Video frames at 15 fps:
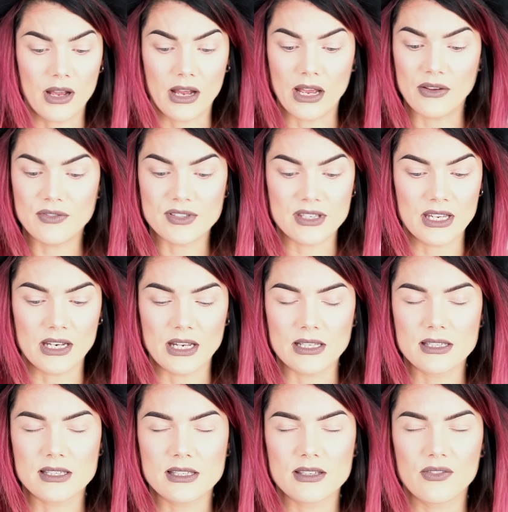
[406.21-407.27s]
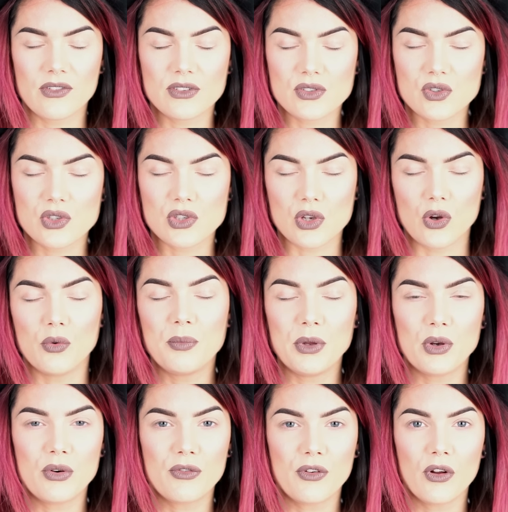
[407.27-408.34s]
I've seen it's so
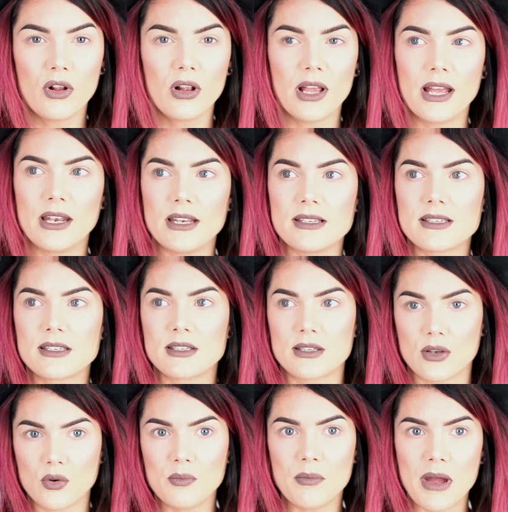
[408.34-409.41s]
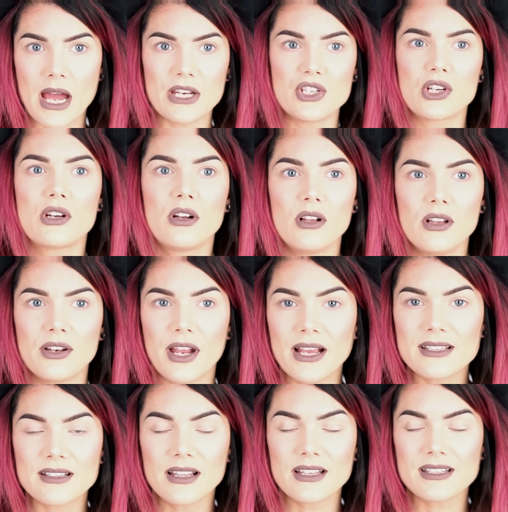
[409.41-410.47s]
beautiful and it's so magical in
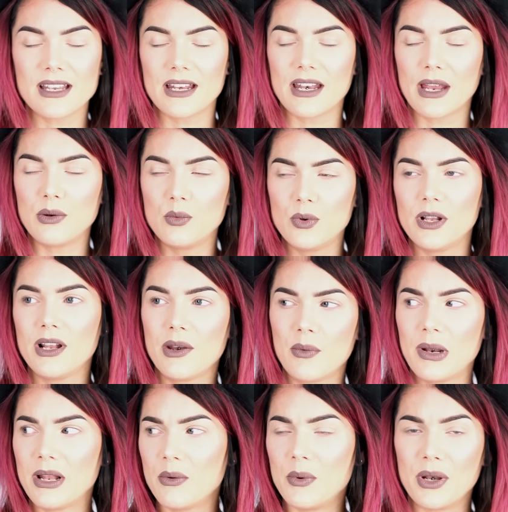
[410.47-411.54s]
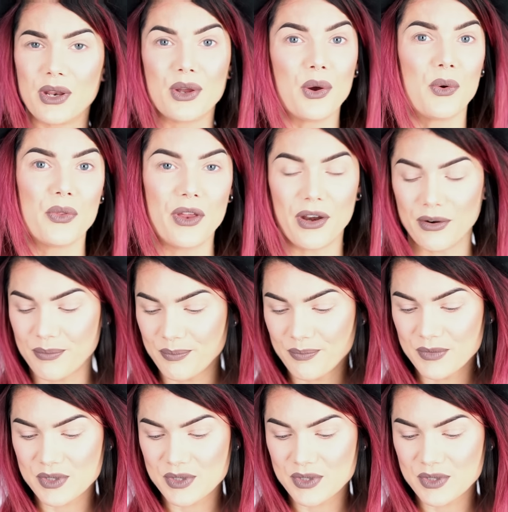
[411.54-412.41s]
Iceland, and I really, really want to go there.